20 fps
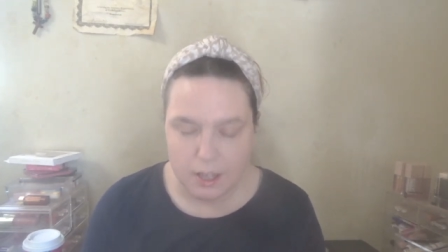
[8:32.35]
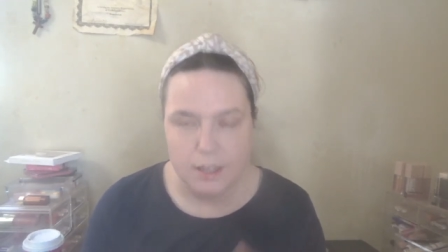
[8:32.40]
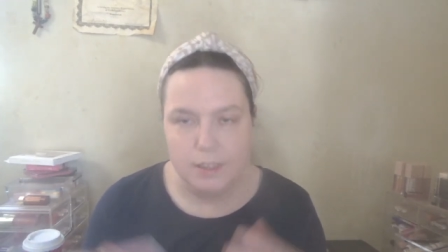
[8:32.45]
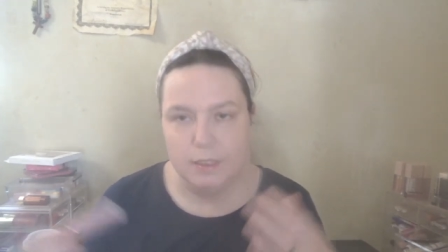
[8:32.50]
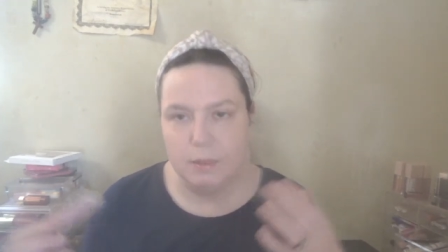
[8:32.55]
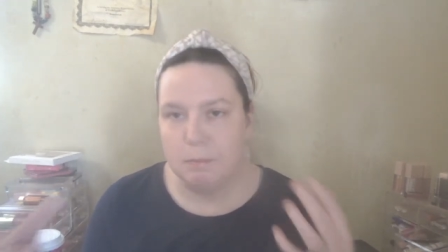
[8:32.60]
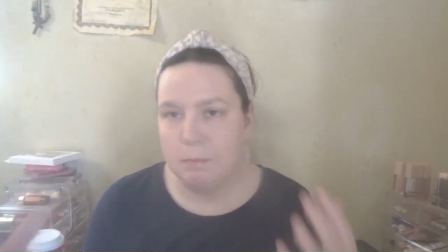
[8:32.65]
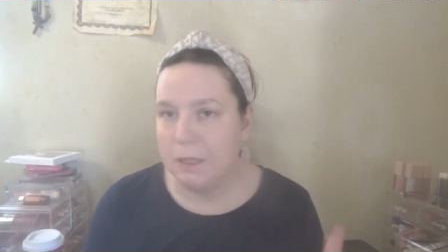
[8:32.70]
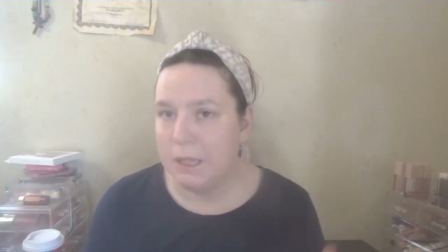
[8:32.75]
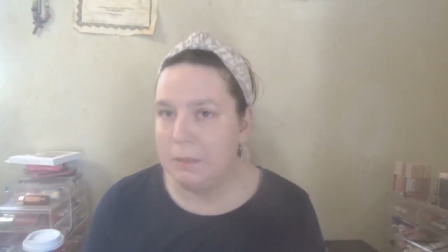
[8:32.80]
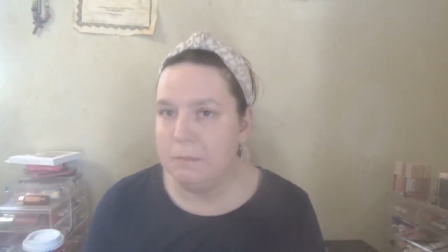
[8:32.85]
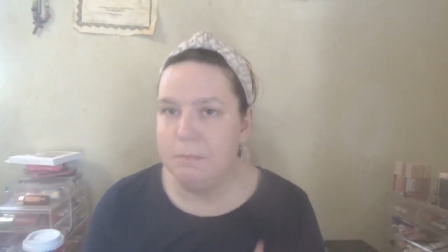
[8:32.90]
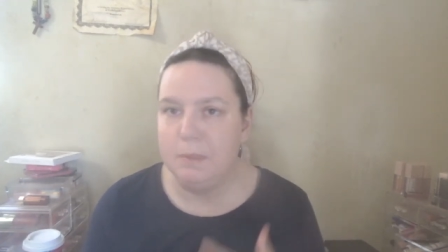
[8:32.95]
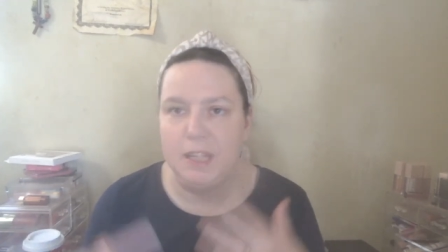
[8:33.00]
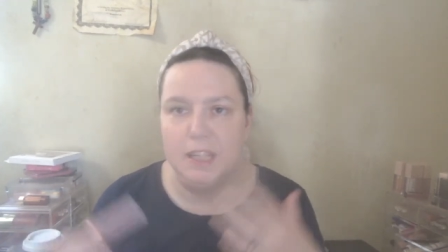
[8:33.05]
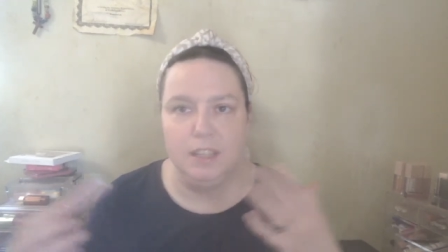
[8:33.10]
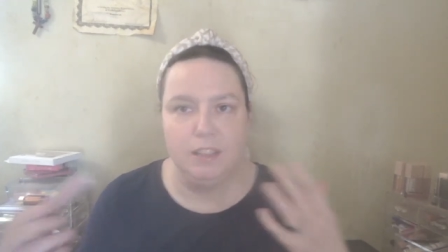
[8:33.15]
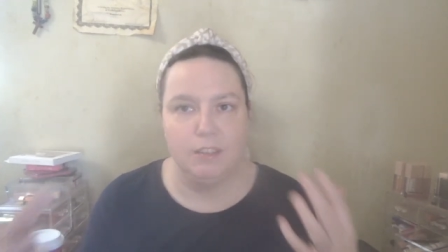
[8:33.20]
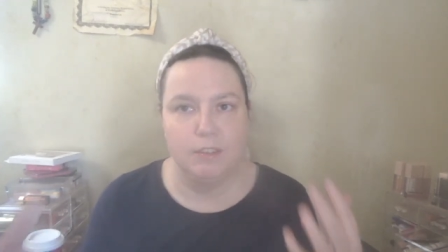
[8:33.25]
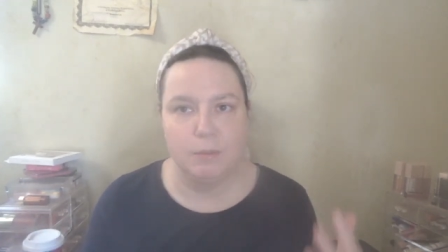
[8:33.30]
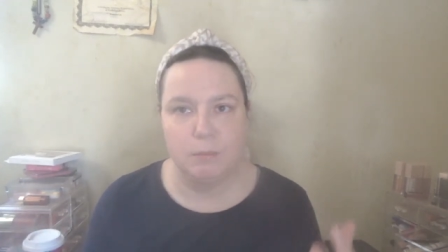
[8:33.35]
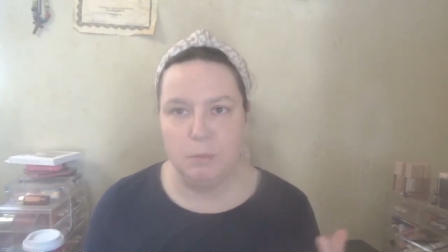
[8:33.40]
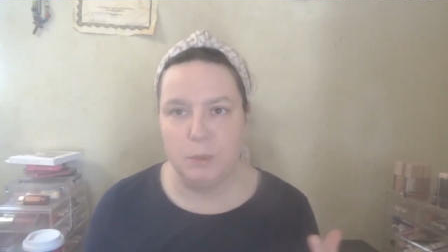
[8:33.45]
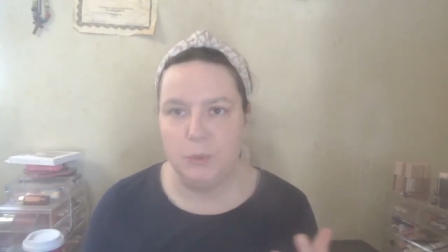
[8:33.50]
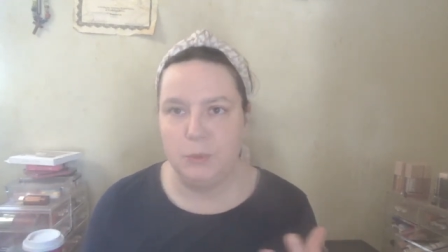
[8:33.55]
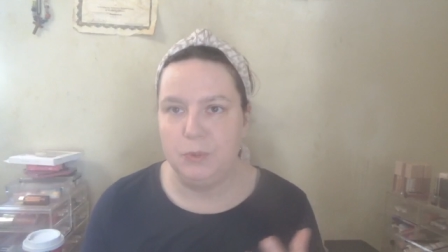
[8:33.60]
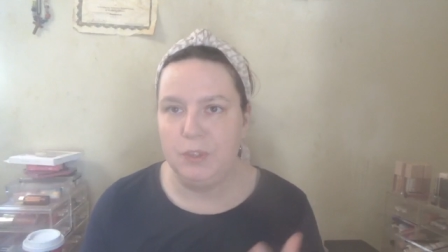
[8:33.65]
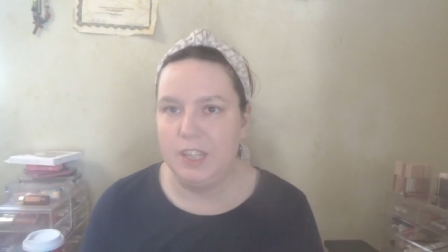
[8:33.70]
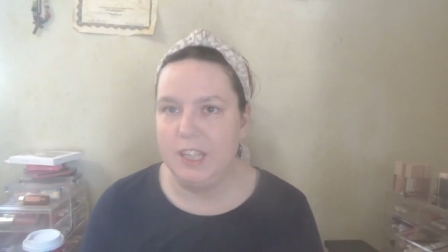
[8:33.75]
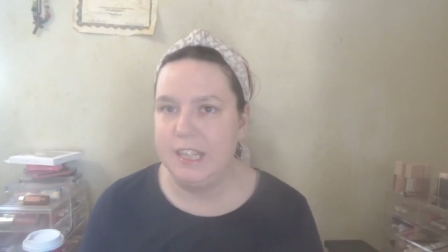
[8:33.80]
the plumping, the
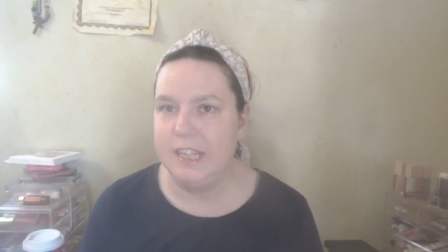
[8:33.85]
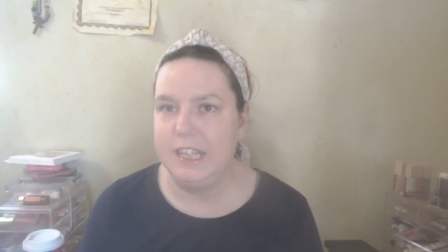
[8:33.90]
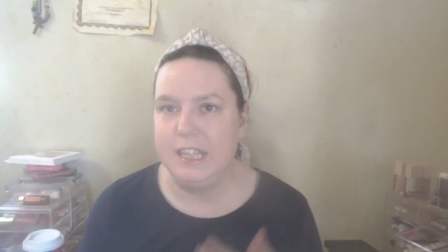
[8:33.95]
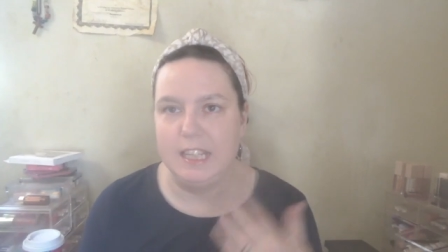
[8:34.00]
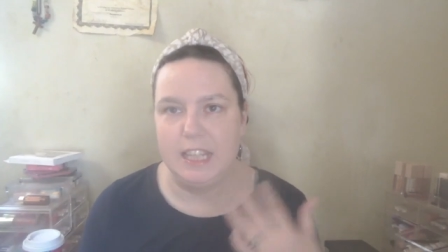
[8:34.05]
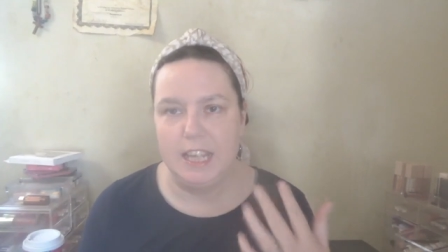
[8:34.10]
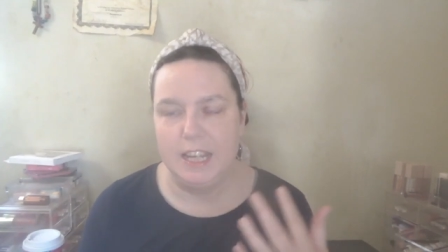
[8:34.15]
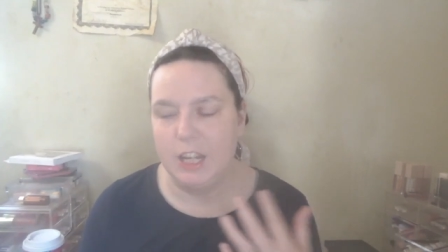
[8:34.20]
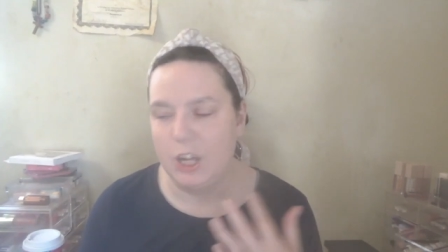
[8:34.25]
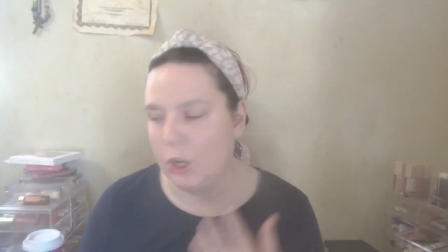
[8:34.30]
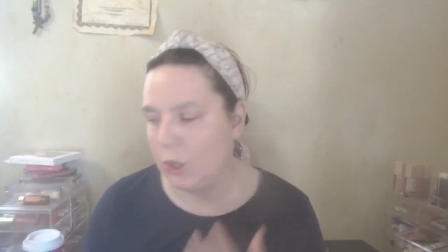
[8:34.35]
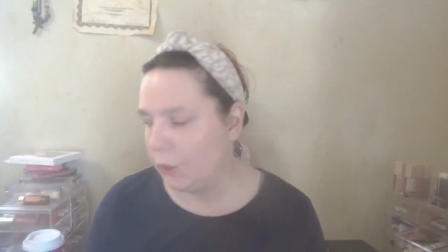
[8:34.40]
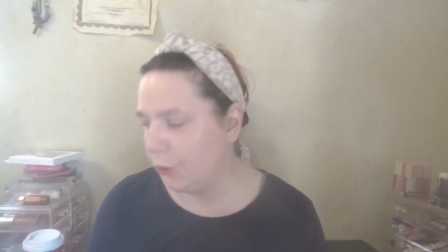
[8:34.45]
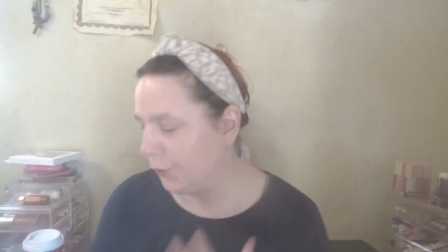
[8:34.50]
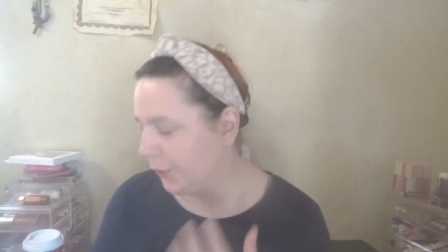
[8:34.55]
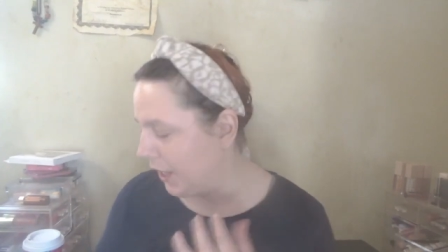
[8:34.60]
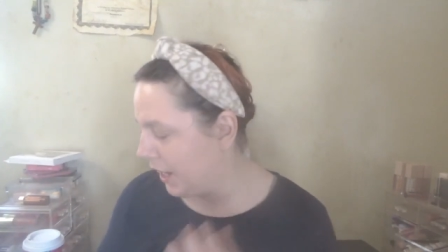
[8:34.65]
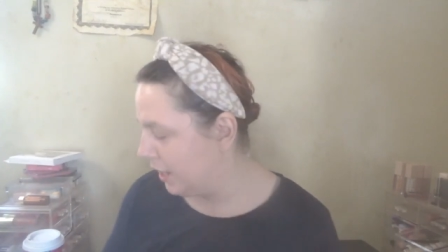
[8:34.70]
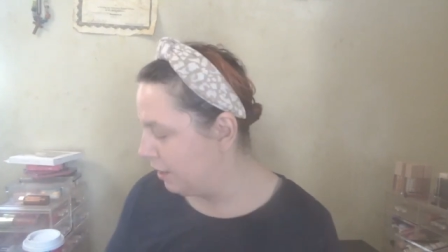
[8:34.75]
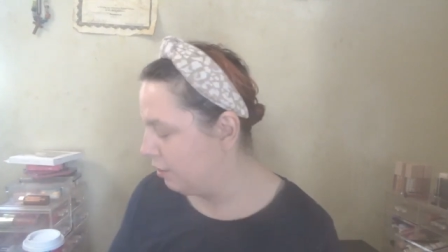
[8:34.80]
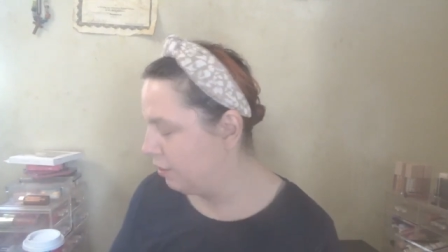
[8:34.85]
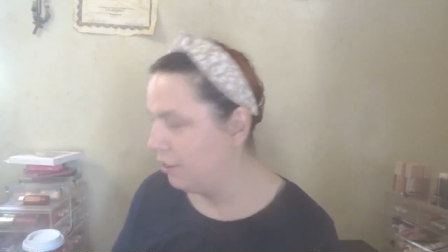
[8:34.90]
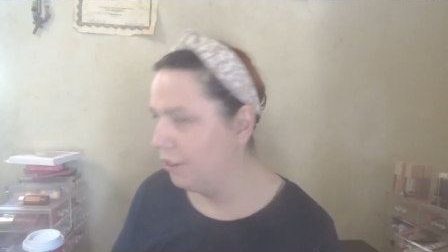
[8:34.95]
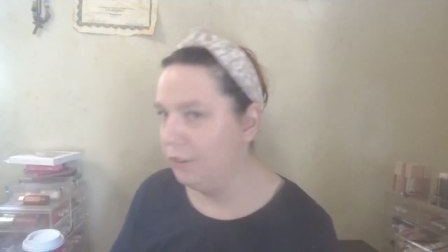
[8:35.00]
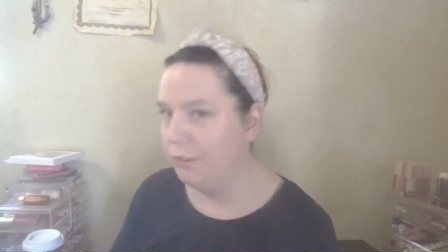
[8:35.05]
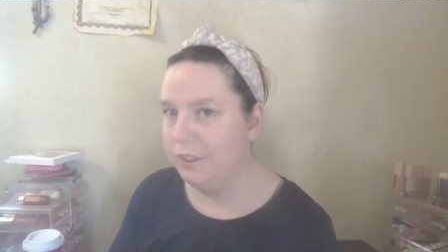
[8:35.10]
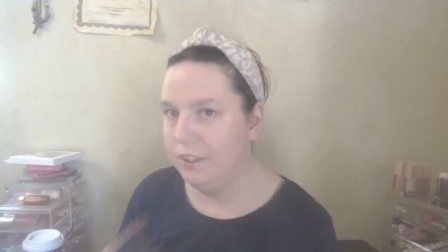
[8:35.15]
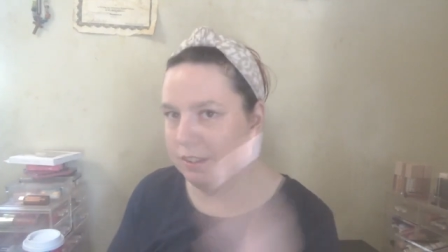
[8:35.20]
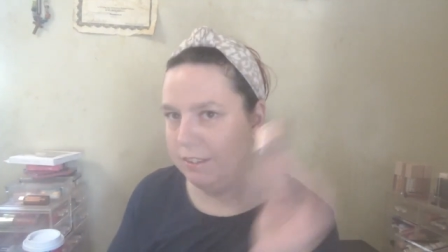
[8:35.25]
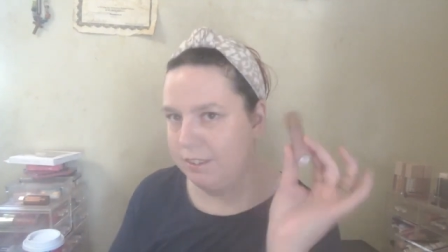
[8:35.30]
smoothing, and all that. So
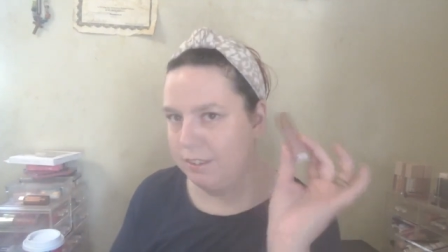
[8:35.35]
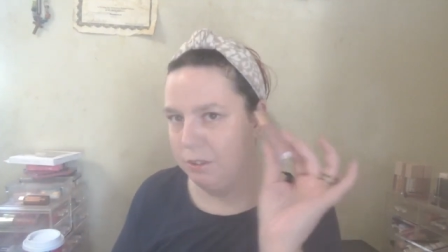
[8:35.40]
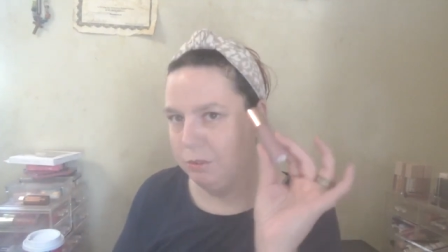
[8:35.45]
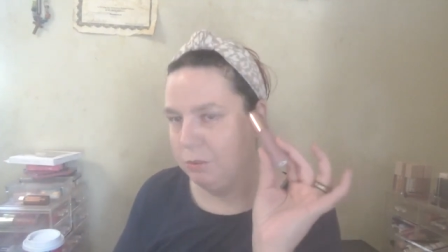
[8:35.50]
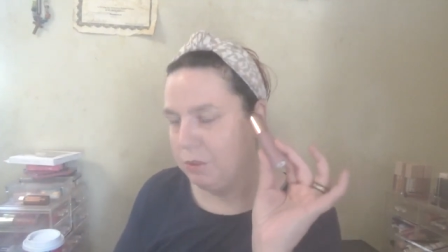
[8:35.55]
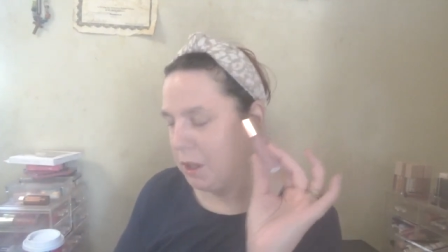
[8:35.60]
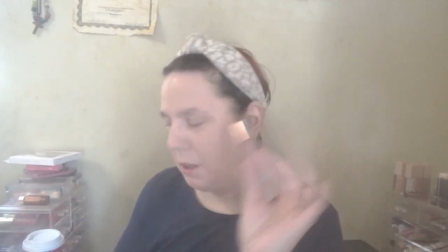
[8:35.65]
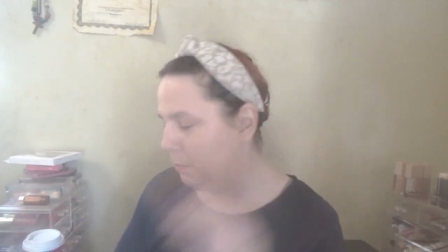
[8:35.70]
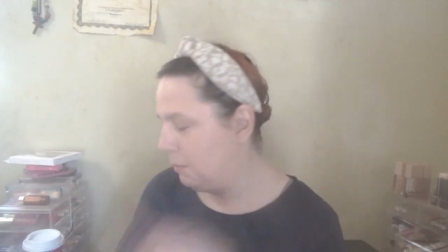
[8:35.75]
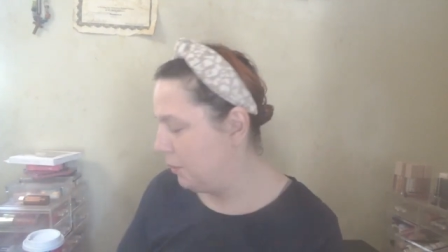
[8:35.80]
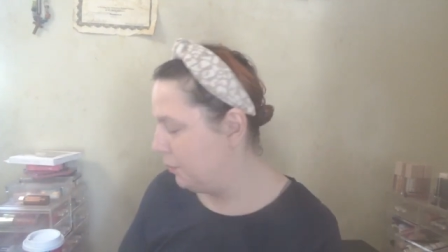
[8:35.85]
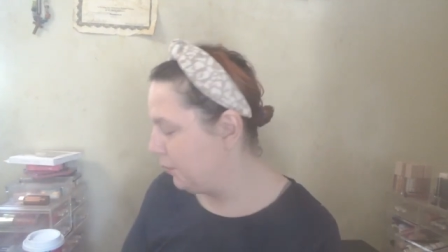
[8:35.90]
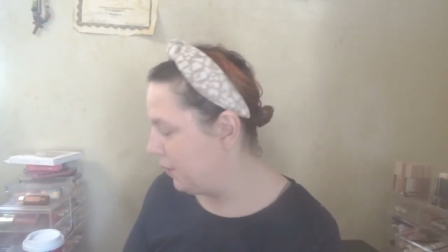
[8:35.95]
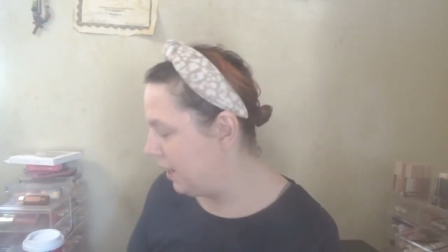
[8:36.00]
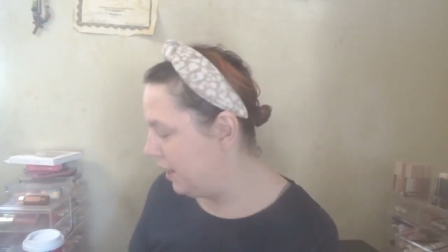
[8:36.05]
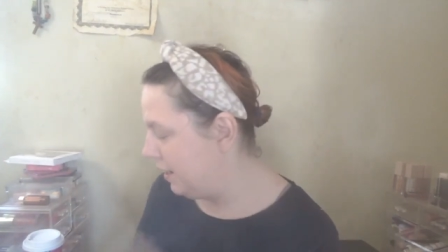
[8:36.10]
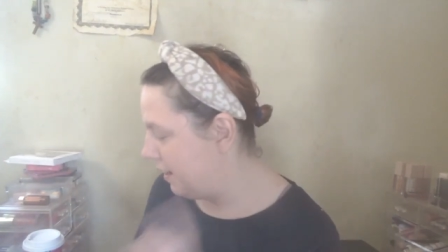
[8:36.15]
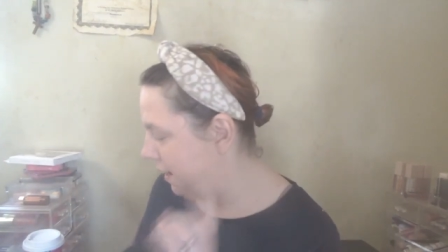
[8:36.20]
this is what I'll be wearing